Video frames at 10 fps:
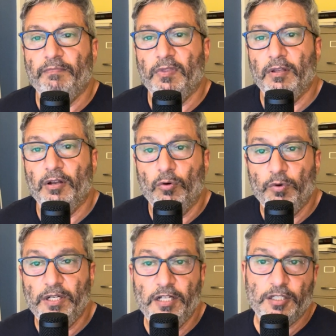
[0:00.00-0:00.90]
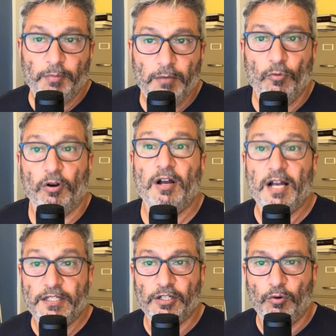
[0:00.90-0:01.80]
we need to be more
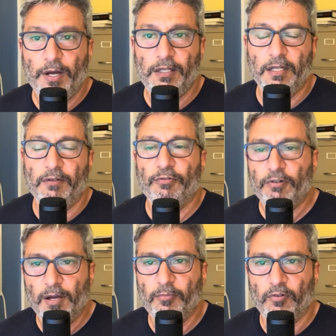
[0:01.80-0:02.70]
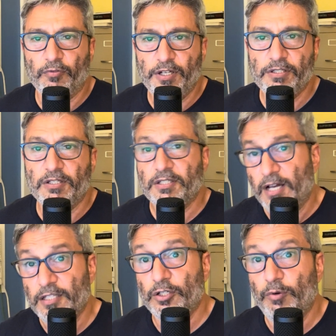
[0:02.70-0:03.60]
consequently, for a number of reasons,
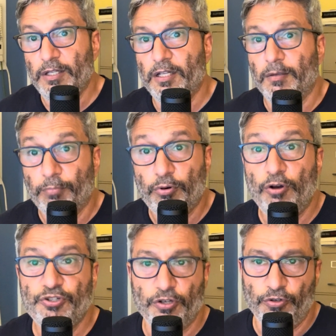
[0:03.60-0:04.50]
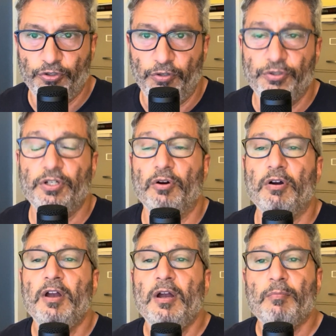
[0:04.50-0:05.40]
consequently pro-social.
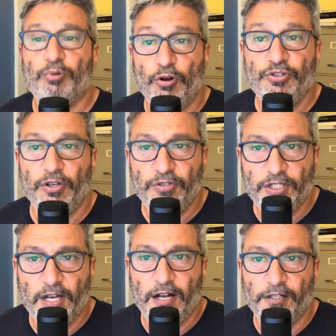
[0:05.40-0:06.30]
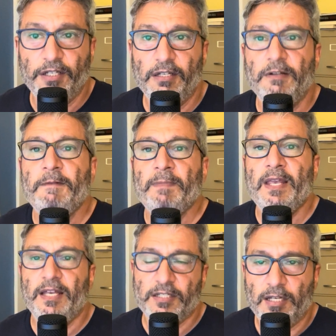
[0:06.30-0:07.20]
So pro-sociality
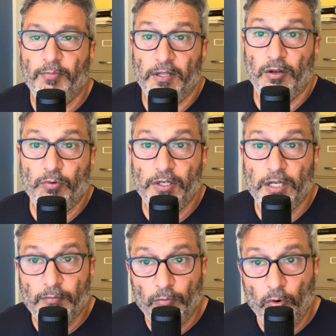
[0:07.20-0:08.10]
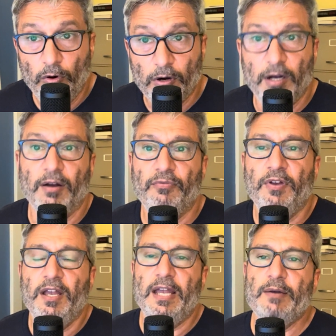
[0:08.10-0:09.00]
is something that we need more of,
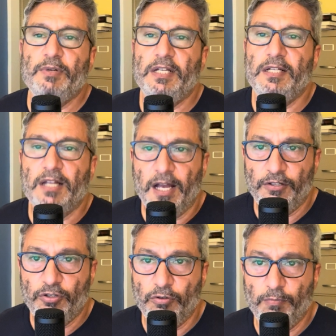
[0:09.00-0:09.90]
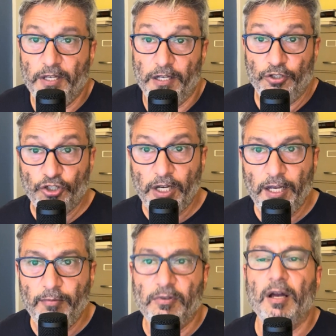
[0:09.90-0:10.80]
and we need not to be
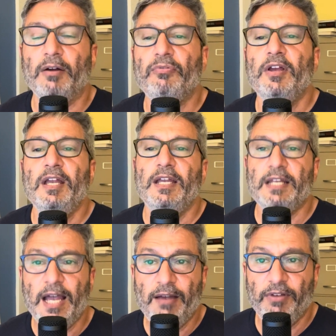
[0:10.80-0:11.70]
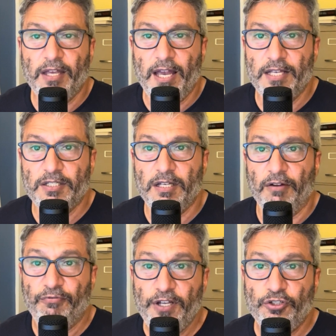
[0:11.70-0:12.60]
ashamed of in having as
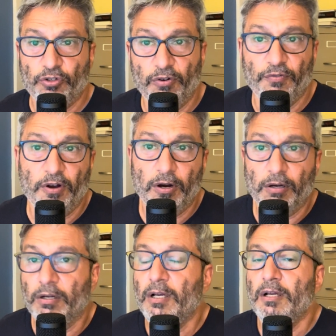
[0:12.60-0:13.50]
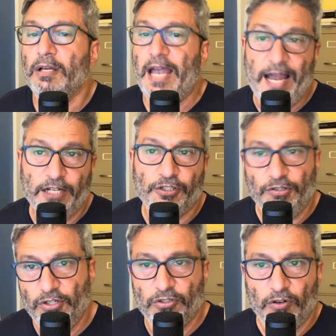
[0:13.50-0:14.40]
a feature of our
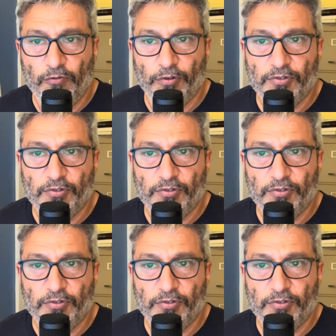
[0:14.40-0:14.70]
actions and so forth and